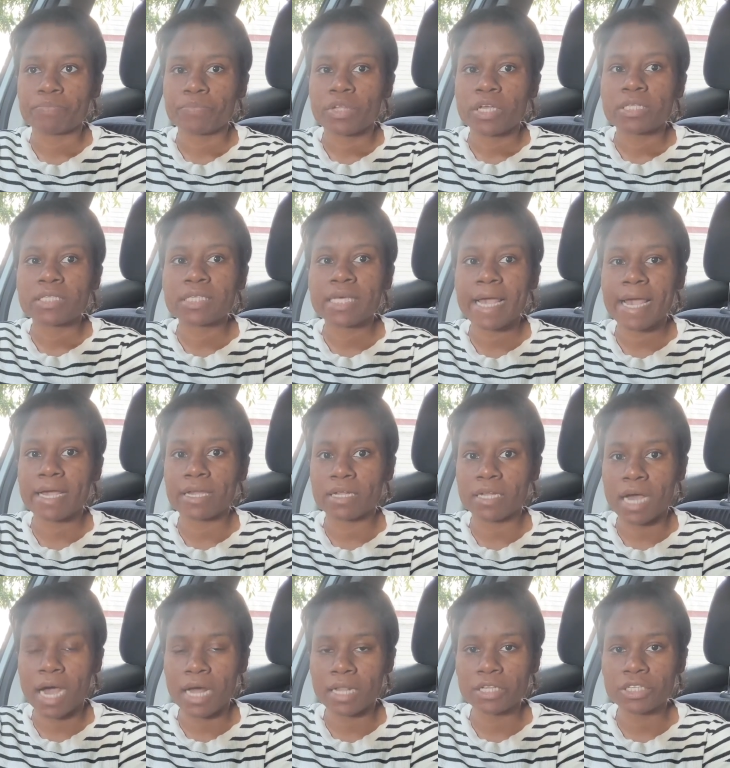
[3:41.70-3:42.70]

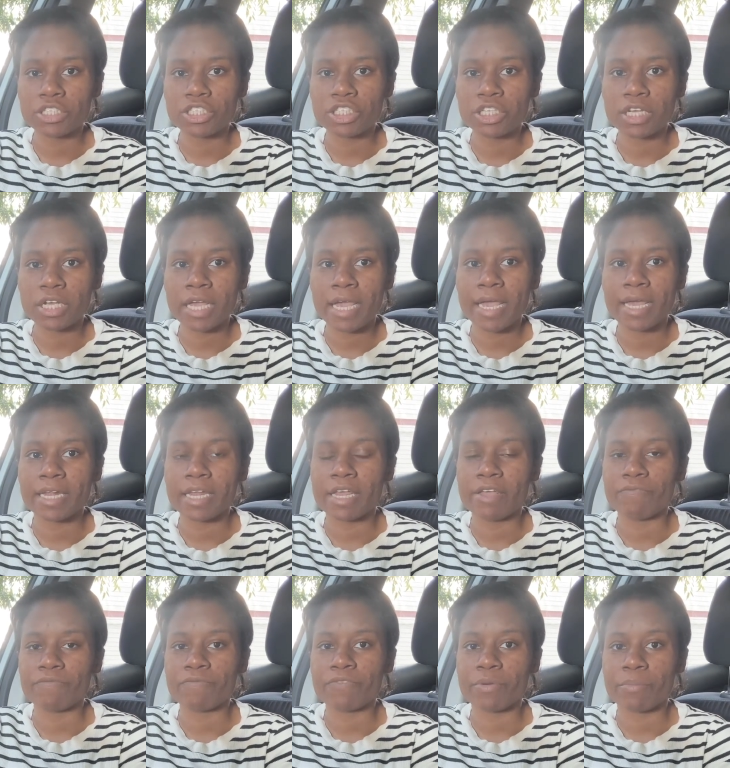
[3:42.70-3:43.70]
technology and
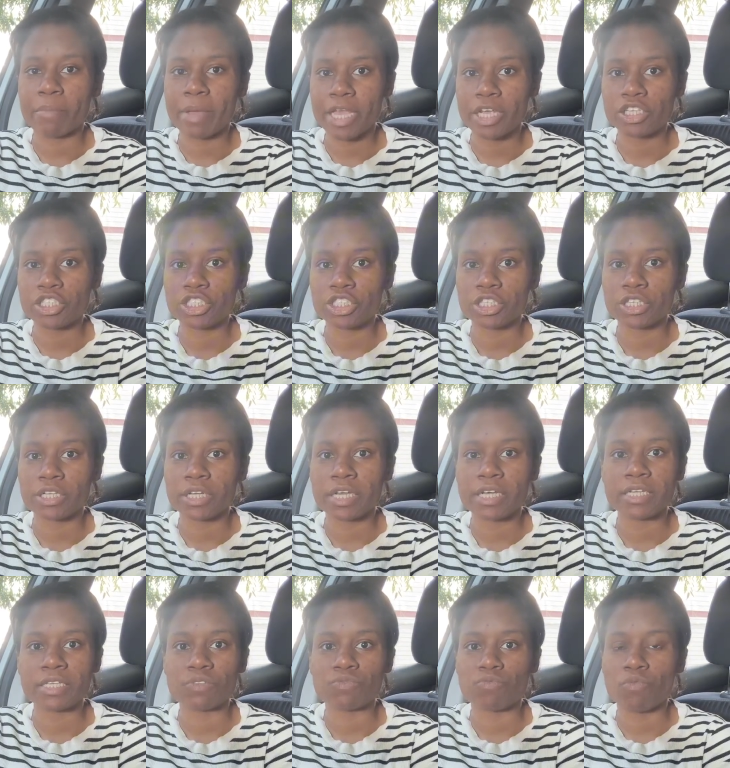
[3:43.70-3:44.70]
information
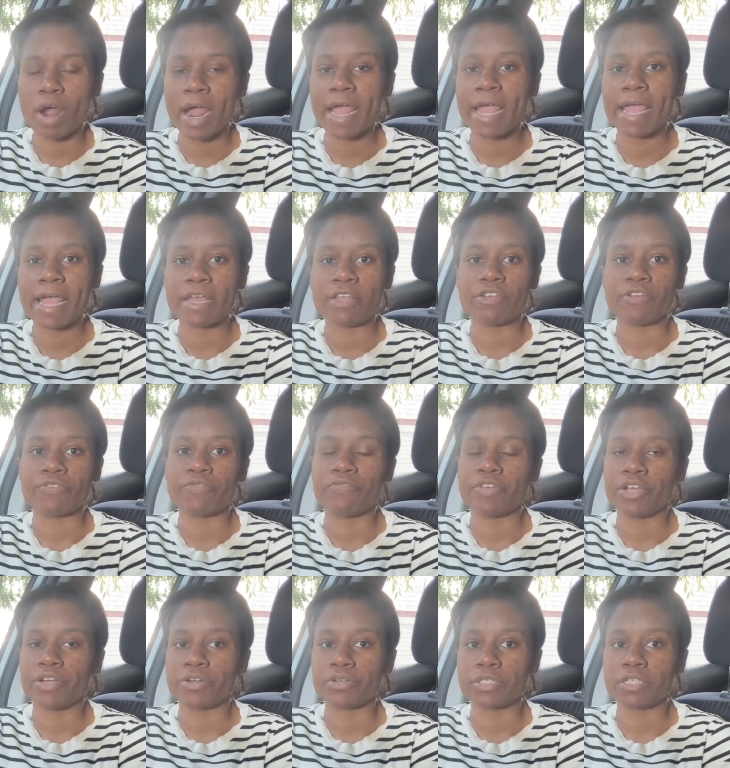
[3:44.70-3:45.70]
is right at your
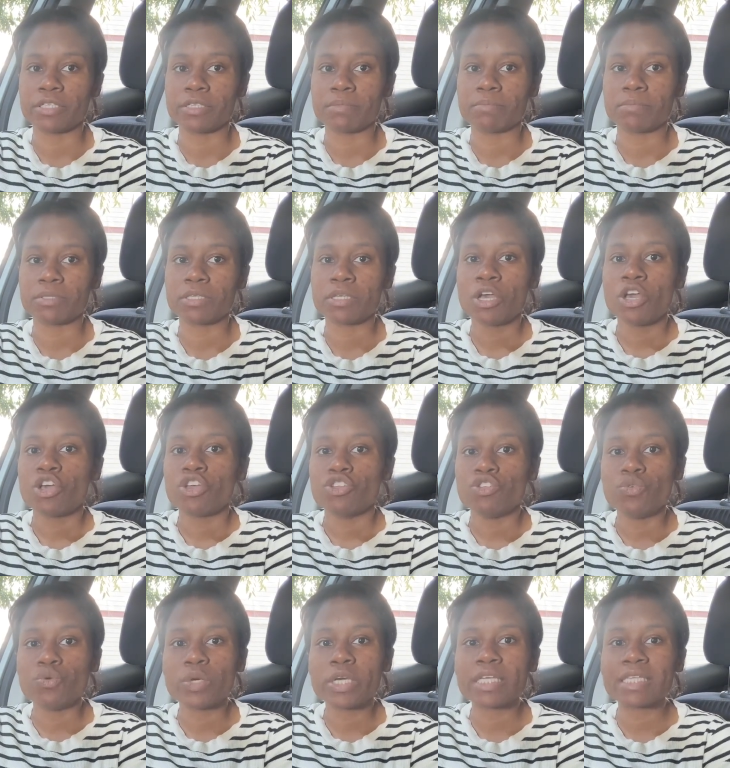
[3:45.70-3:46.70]
fingertips.
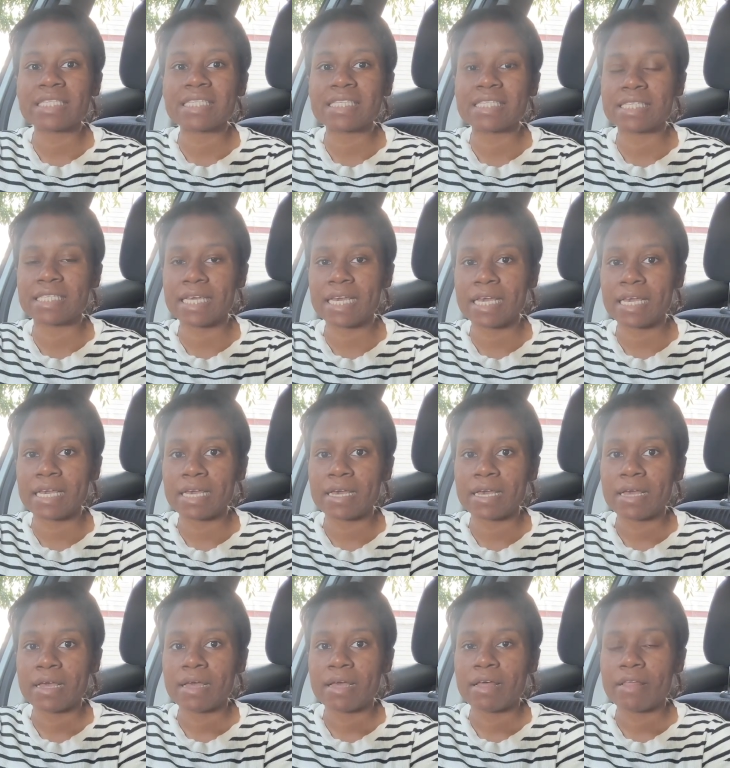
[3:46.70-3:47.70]
You can see
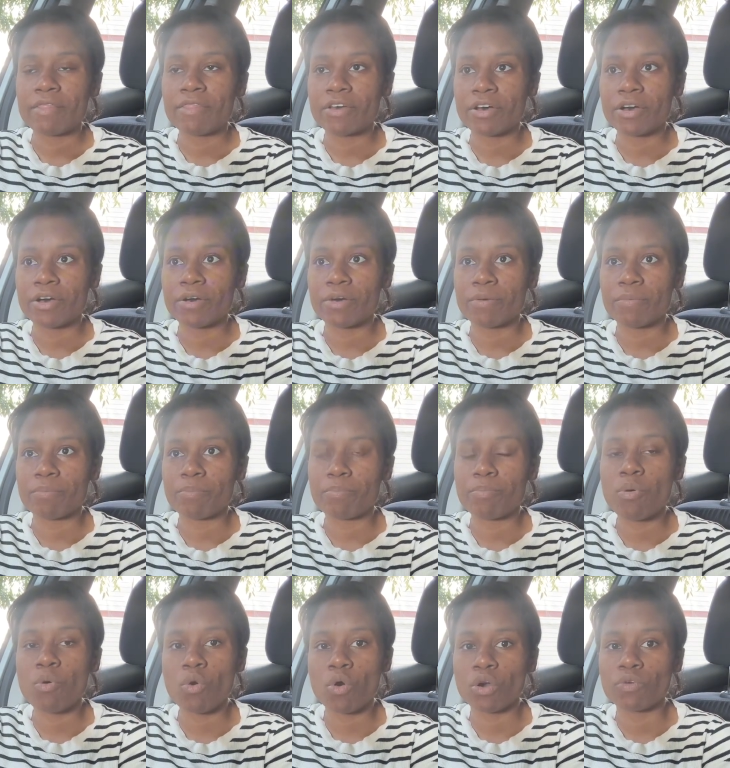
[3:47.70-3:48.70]
the
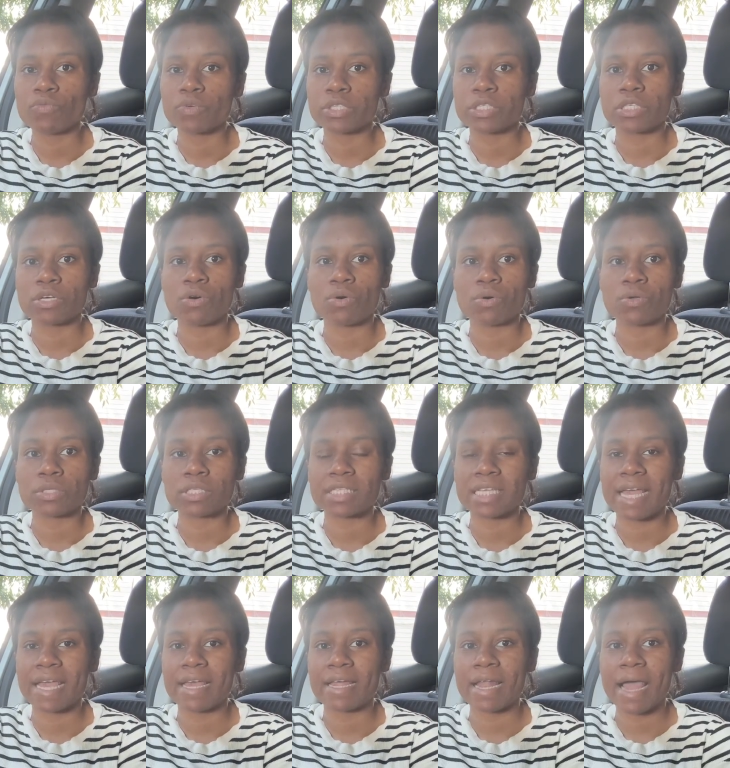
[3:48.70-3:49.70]
poor results
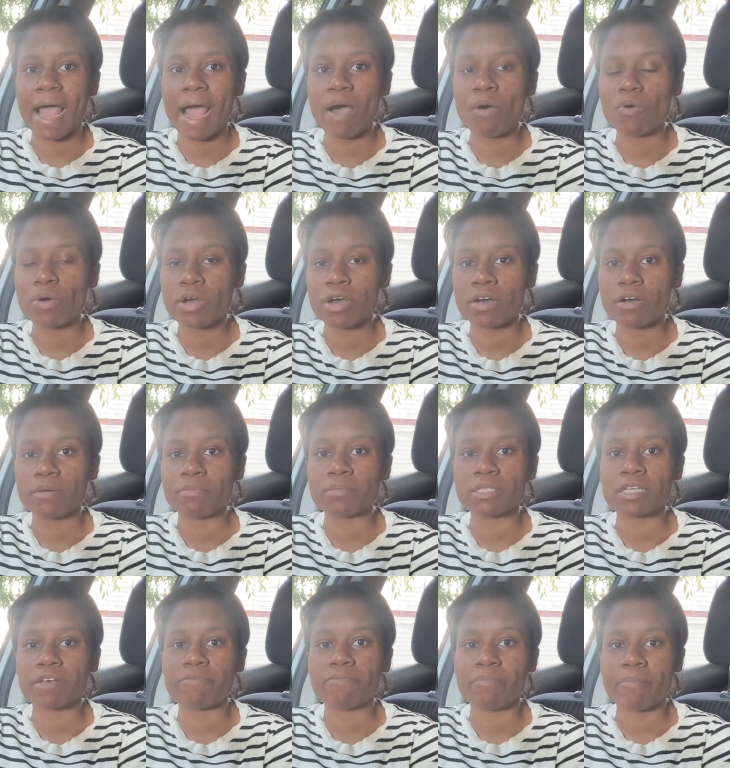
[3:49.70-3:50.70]
and outcomes
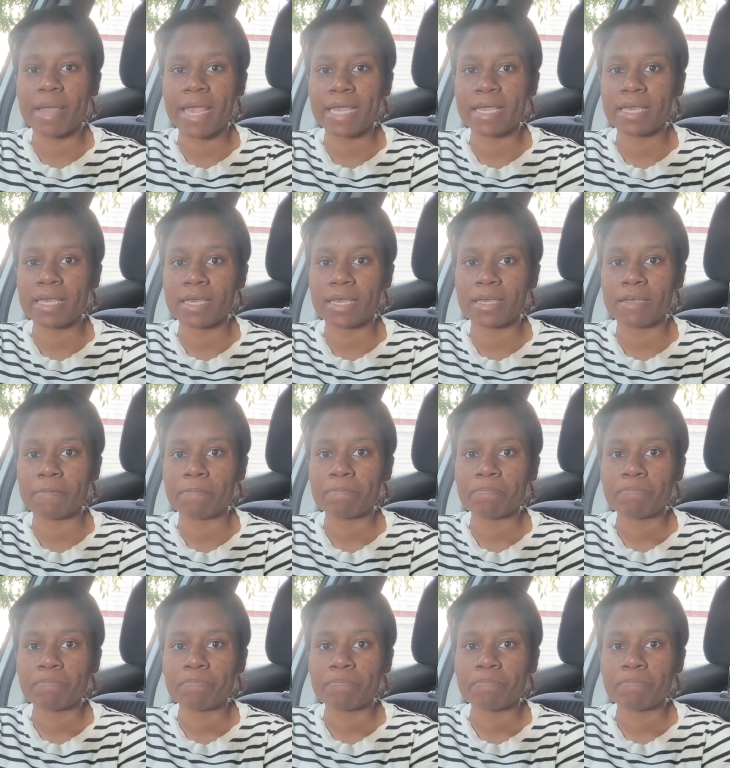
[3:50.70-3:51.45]
of making